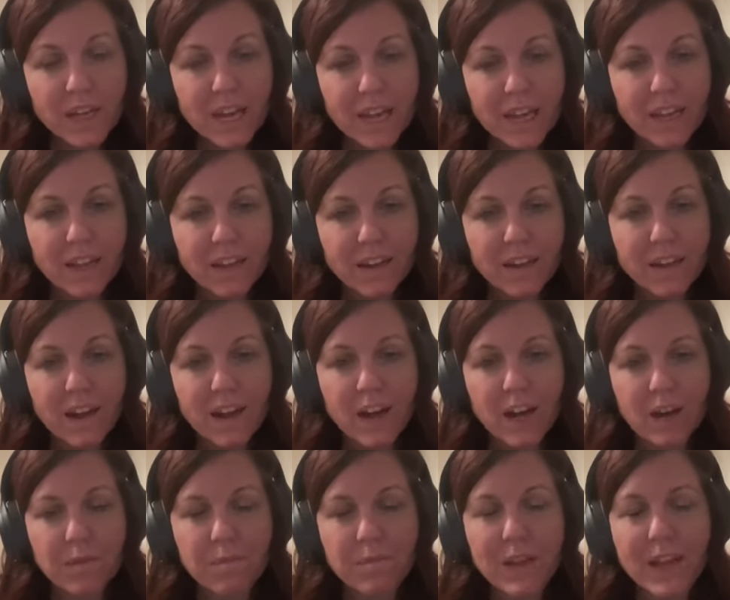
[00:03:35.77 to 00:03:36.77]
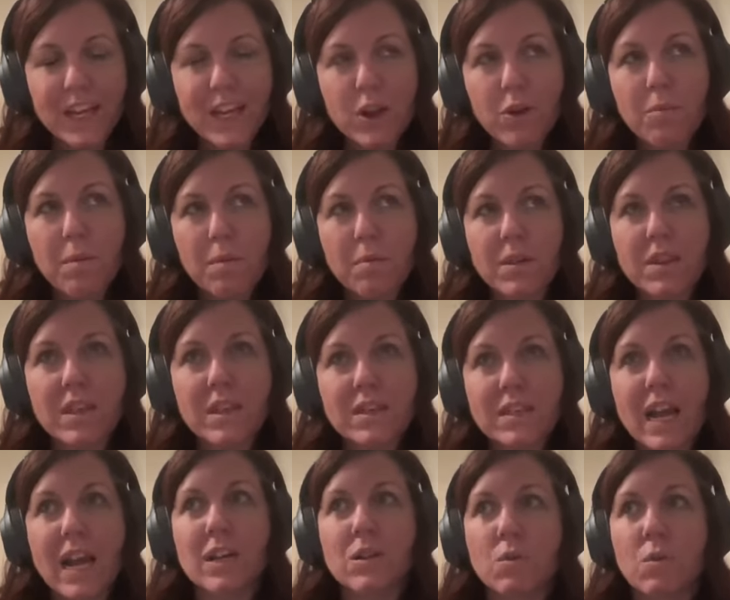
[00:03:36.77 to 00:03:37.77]
And I can't remember the
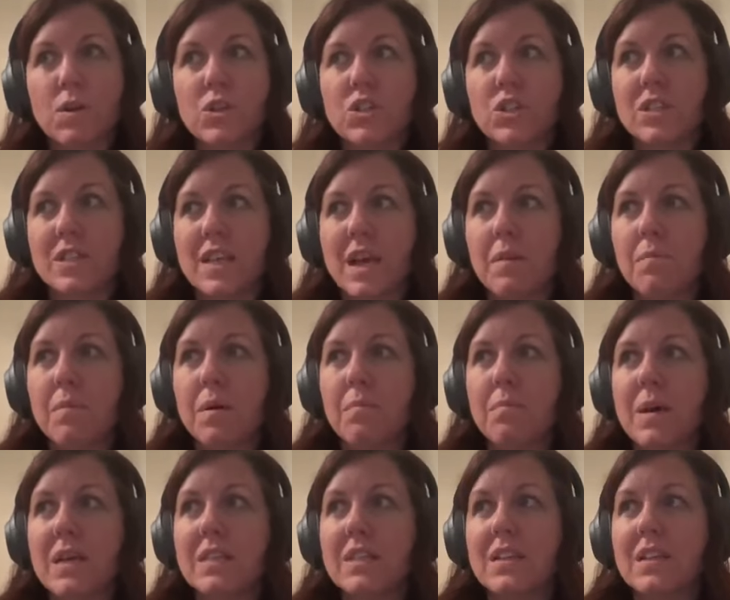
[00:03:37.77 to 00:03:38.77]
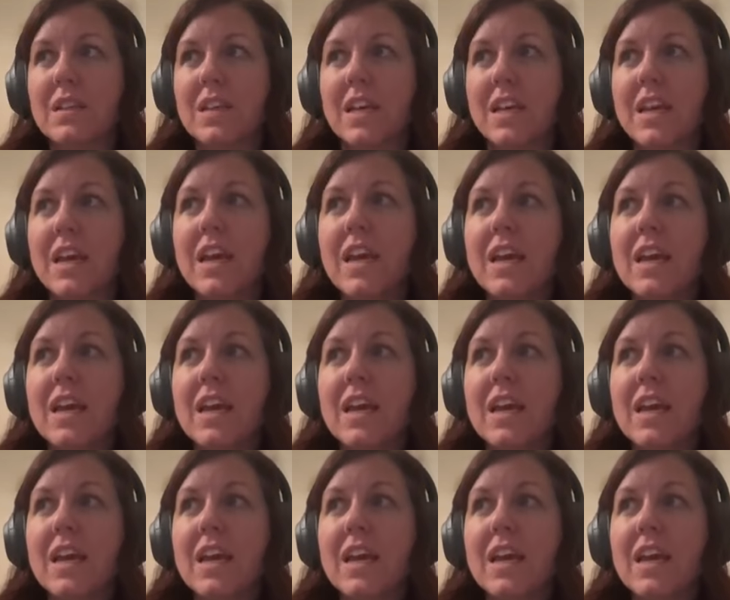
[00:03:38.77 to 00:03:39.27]
exact word she said, but basically